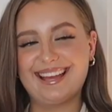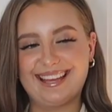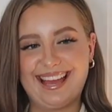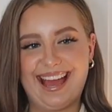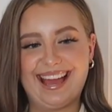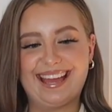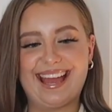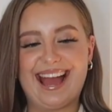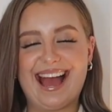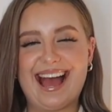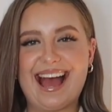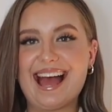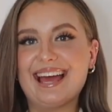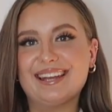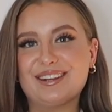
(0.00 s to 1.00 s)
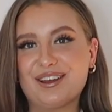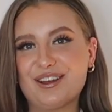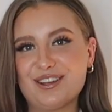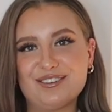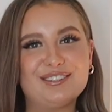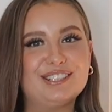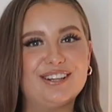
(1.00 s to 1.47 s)
Okay, and
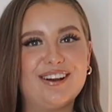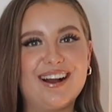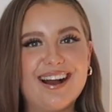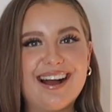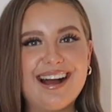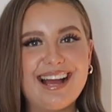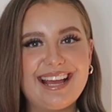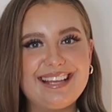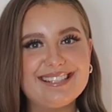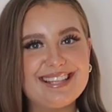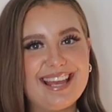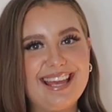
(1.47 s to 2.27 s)
open your eyes.